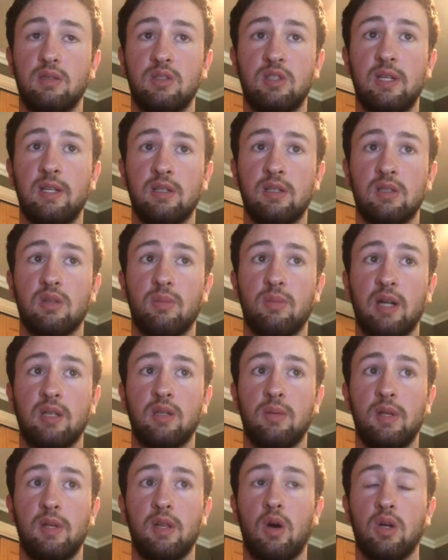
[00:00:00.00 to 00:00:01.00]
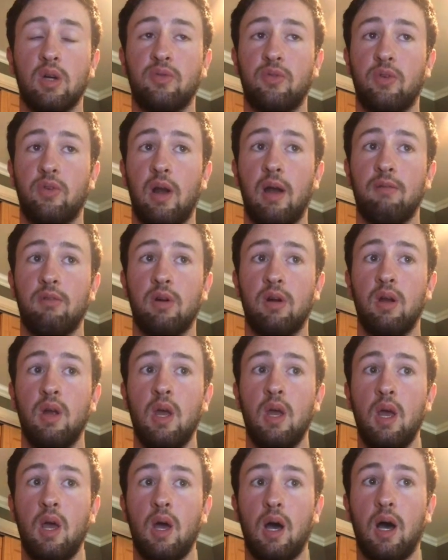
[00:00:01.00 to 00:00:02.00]
season's about to be lost forever
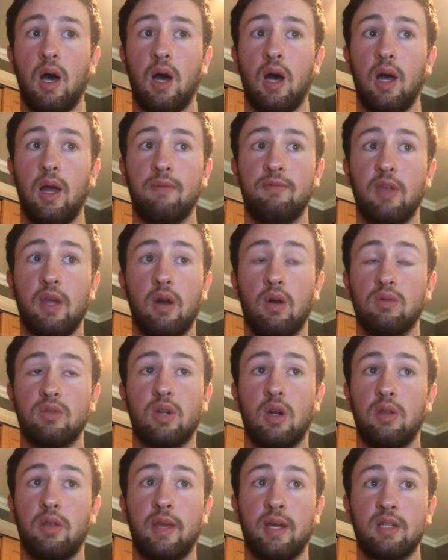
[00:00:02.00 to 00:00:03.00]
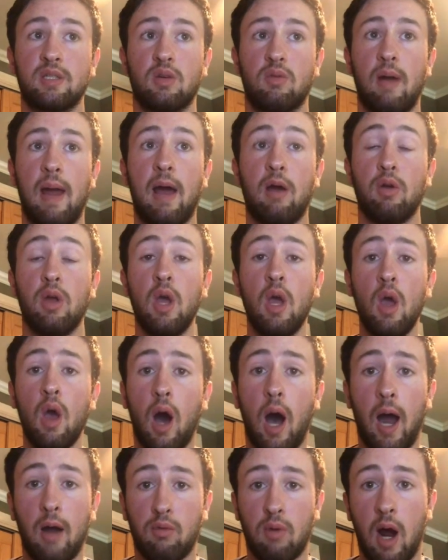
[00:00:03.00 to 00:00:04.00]
if they don't turn things around.
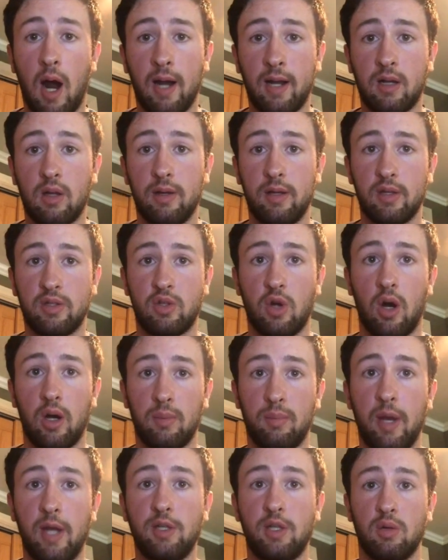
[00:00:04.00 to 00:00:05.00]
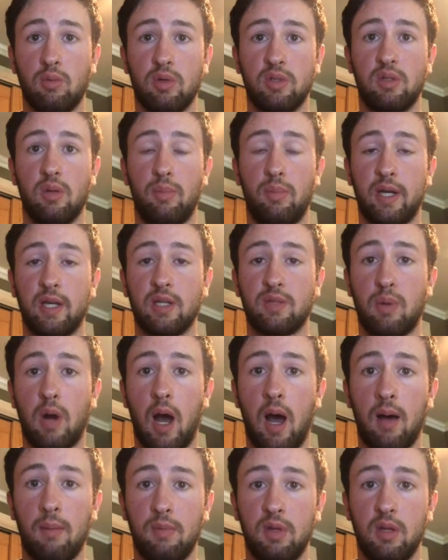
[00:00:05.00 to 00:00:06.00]
Ironically, the starting pitching was the biggest
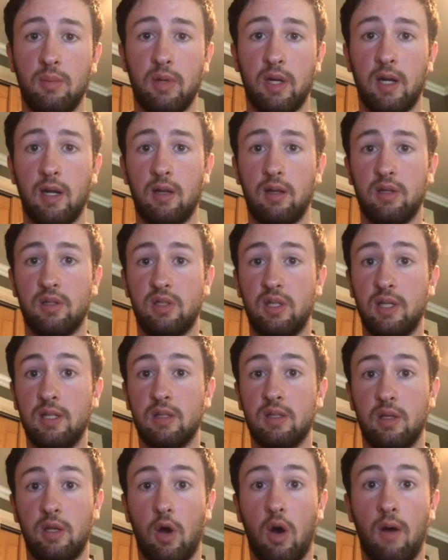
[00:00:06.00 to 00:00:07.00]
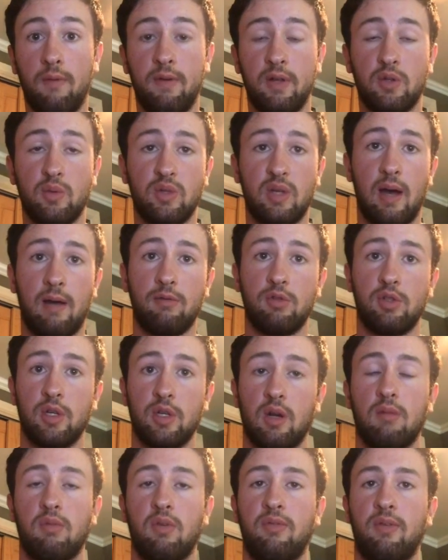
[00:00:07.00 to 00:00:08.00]
problem in the beginning of the season. The offense was
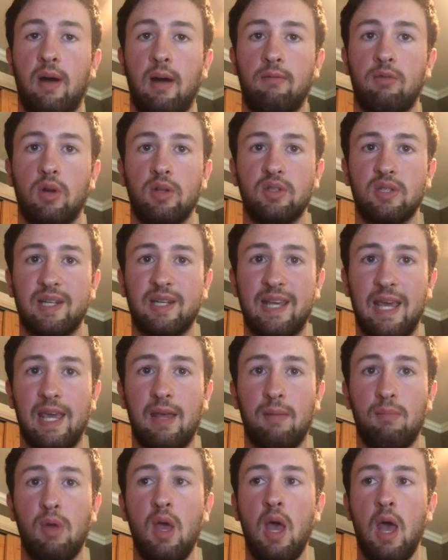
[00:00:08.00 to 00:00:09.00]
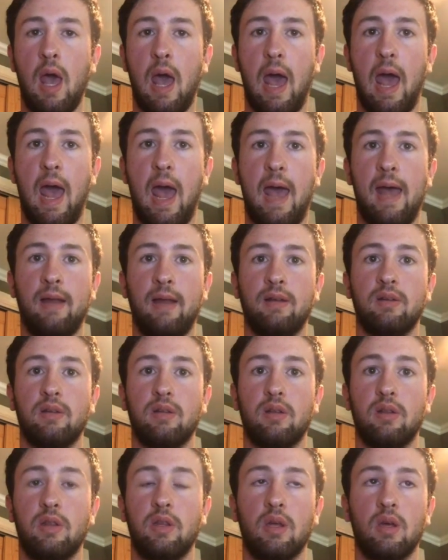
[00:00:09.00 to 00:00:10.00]
averaging over 5 runs a game, and
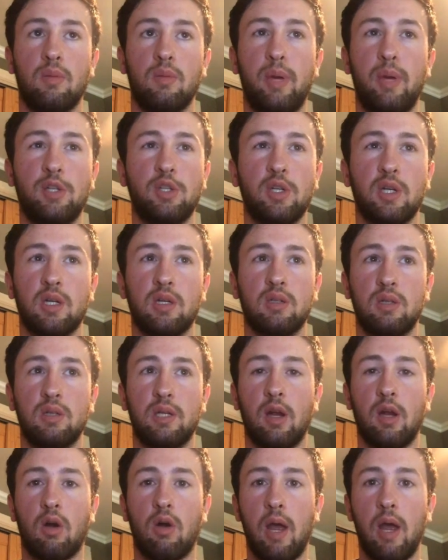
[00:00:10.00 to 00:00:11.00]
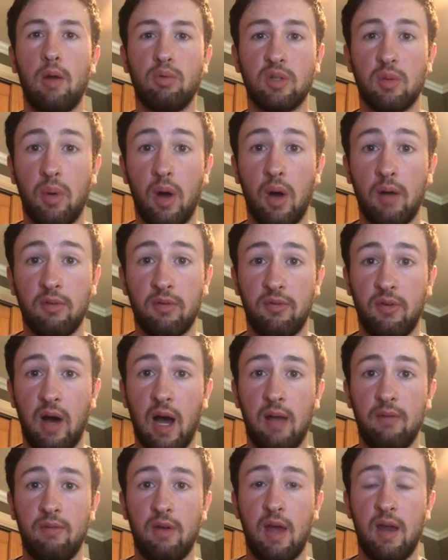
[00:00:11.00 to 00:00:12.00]
the pitching ERA was above a
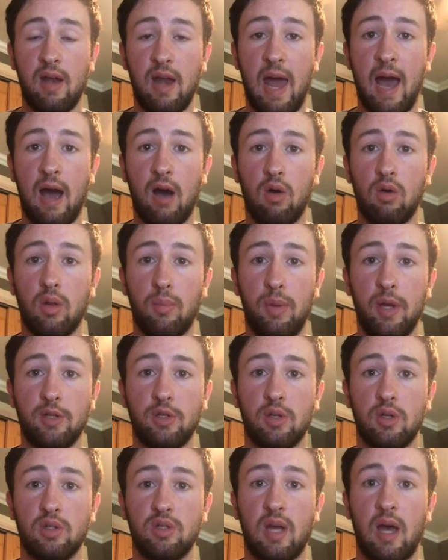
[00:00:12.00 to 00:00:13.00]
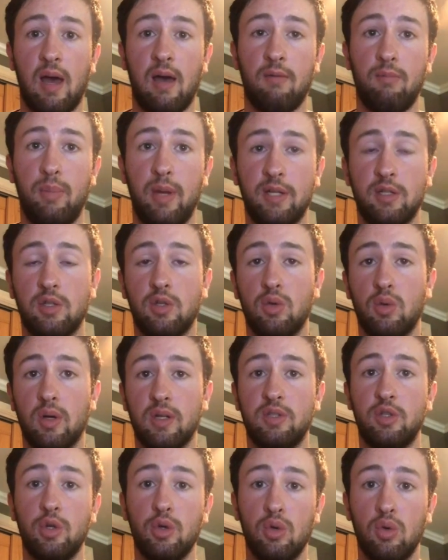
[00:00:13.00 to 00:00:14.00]
5, and now the pitchers have pitched to
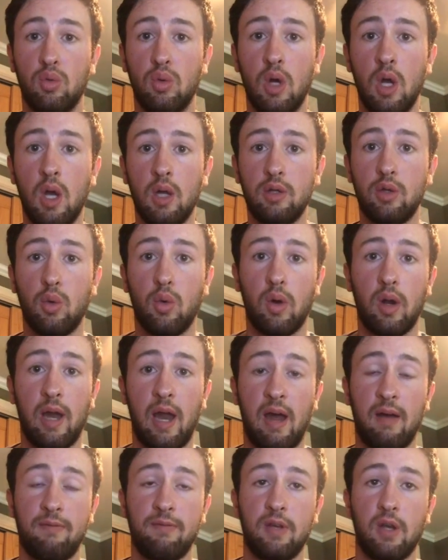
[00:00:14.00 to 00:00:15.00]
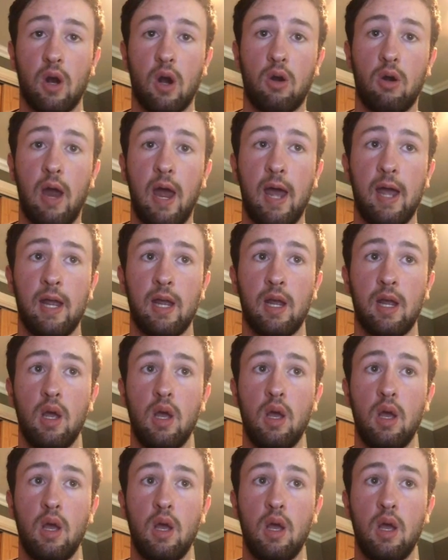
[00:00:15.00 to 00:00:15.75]
a 2.5 ERA